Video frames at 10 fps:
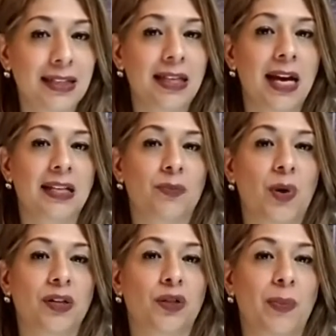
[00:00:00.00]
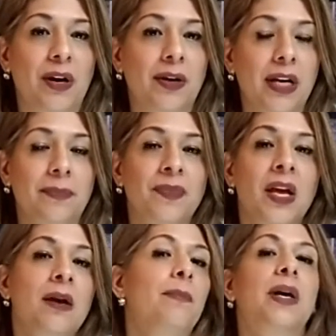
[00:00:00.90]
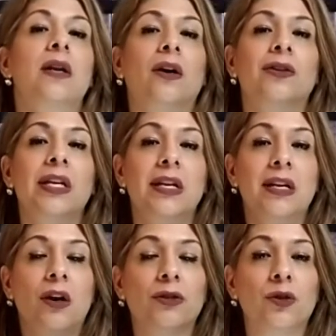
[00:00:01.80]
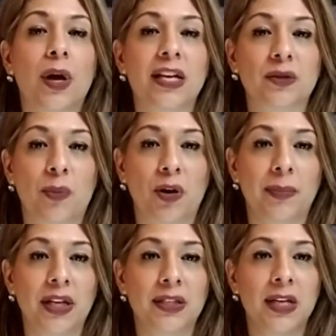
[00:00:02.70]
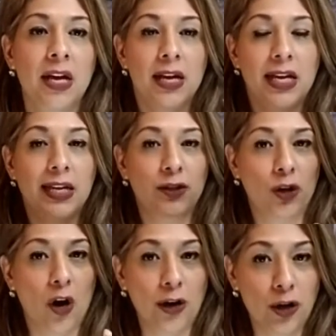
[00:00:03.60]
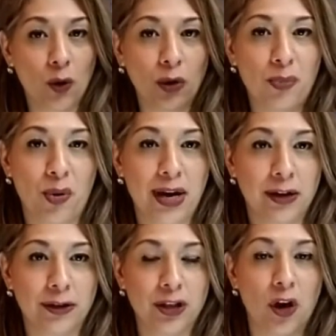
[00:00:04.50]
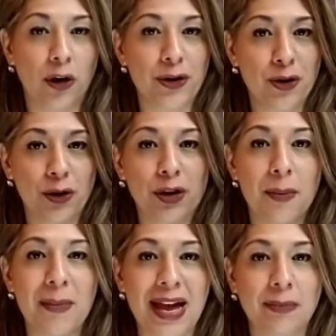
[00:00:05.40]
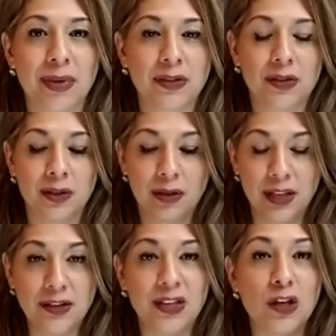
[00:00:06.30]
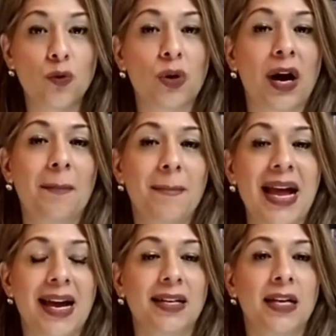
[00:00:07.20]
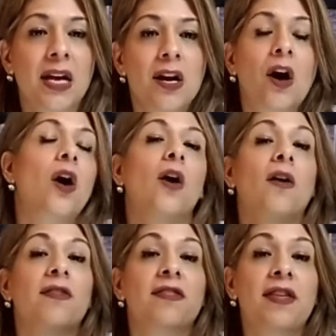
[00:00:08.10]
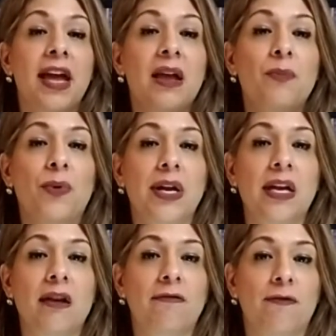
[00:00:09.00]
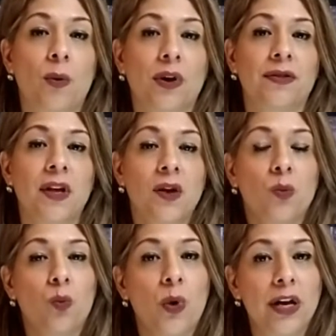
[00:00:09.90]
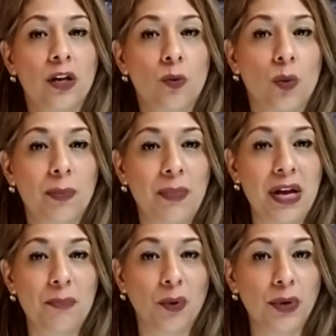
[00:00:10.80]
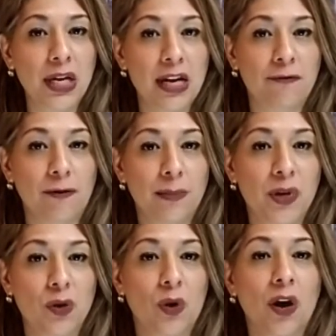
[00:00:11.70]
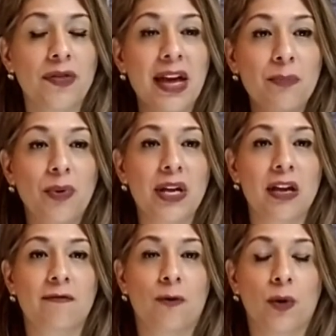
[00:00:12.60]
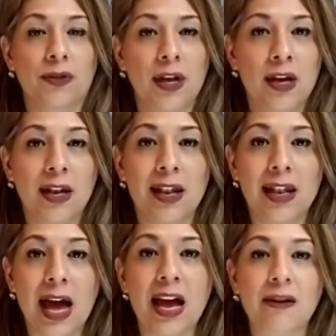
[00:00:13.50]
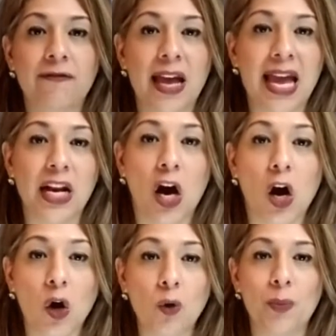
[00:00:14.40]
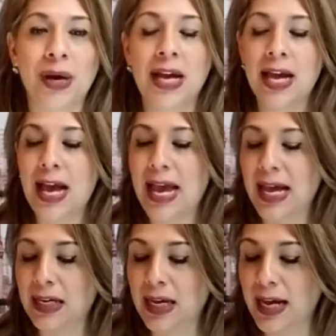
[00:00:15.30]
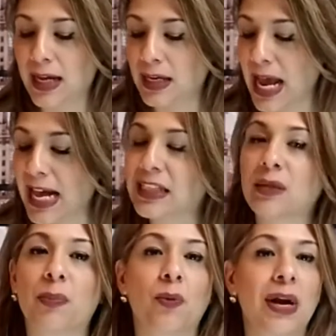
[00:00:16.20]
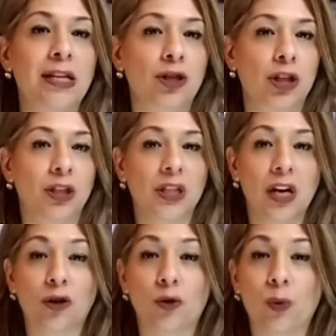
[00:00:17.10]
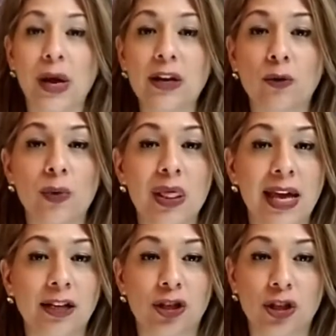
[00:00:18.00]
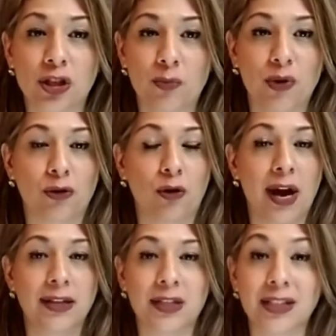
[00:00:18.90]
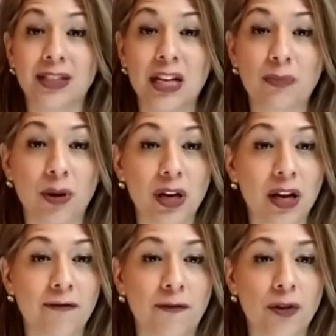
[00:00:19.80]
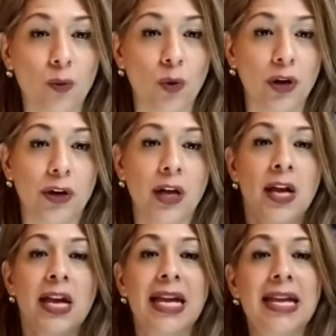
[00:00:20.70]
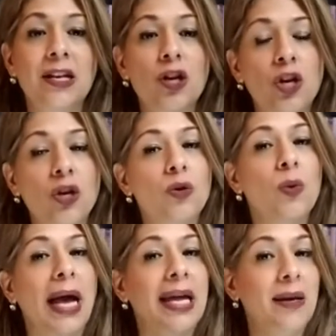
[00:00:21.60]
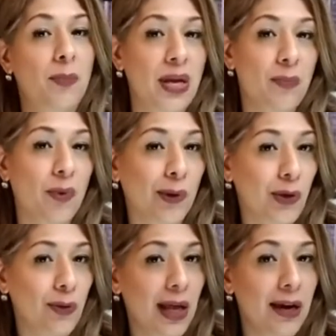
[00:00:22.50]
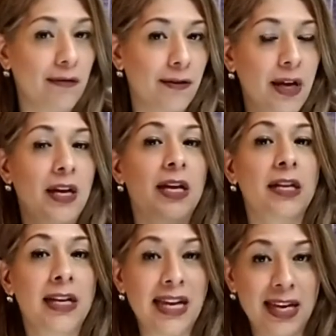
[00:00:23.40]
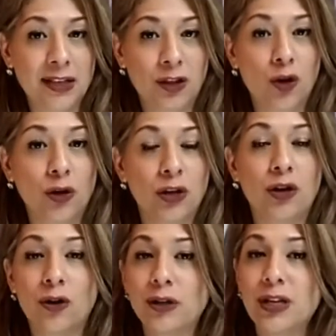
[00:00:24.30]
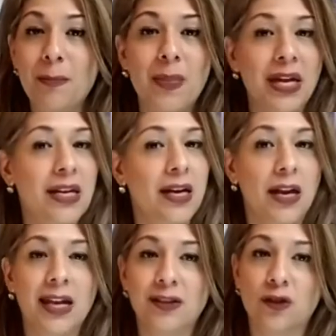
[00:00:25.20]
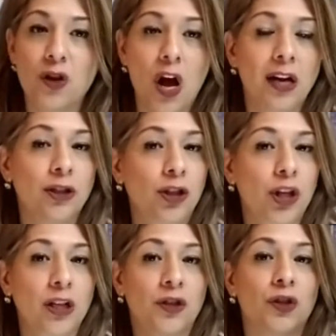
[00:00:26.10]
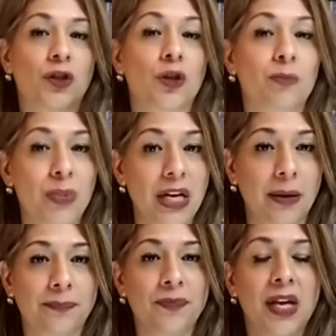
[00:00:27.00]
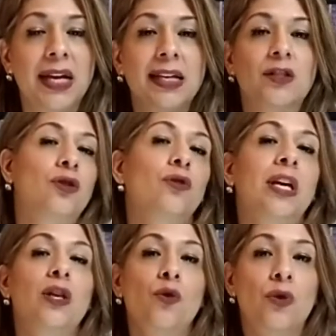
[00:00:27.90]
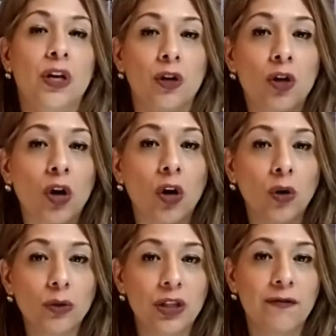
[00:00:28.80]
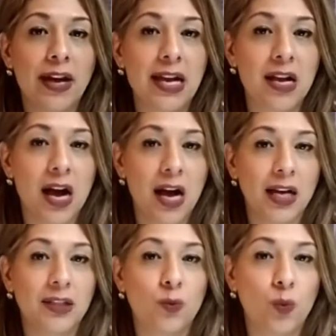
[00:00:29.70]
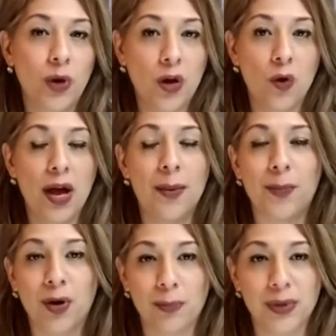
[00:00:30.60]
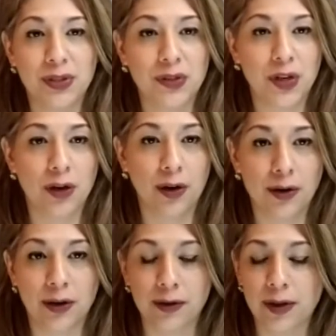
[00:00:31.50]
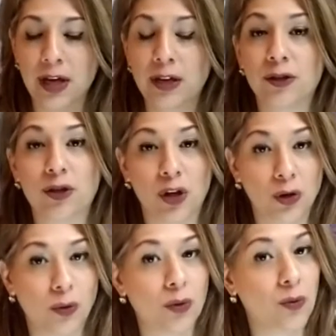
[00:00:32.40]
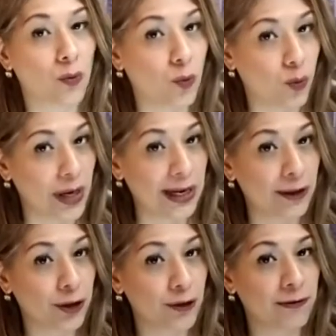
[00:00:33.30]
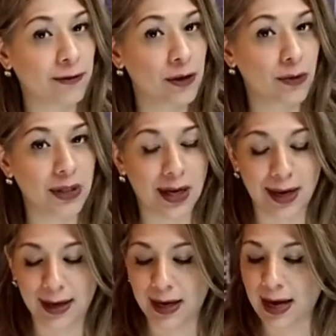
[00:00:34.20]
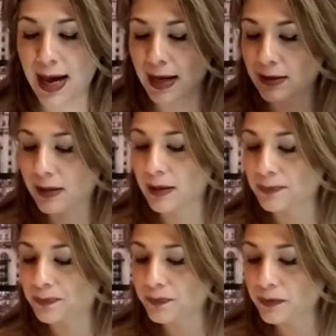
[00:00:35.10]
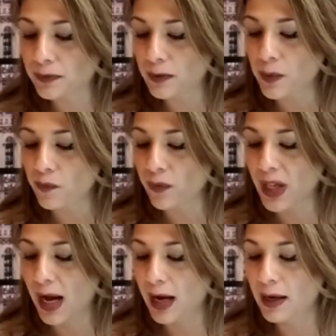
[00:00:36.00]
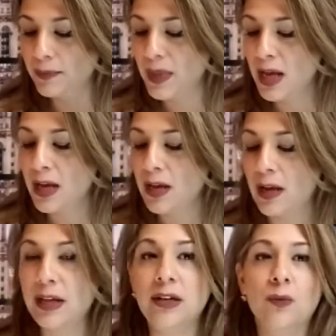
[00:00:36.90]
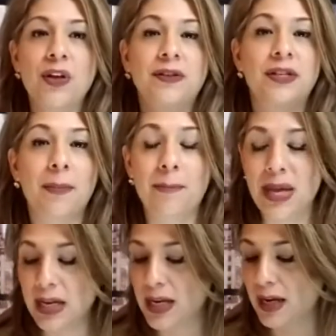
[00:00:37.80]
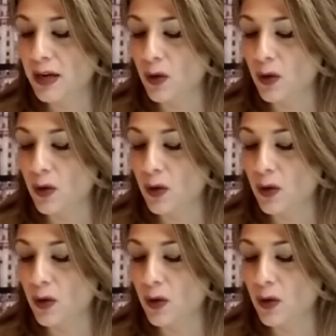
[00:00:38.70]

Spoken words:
it has prosperity, but it also has purpose. Are your prayers, are your commandments, the things that you command, are they bringing forth what people need from you? Are they bringing forth life and hope and aspirations, a greater relationship with Christ, a deeper love for the word in you and in people you love? Is your dominion is not just to be, it's so that you can cultivate God's will and purposes here on earth. So where's your fruit? I gotta ask. And with dominion,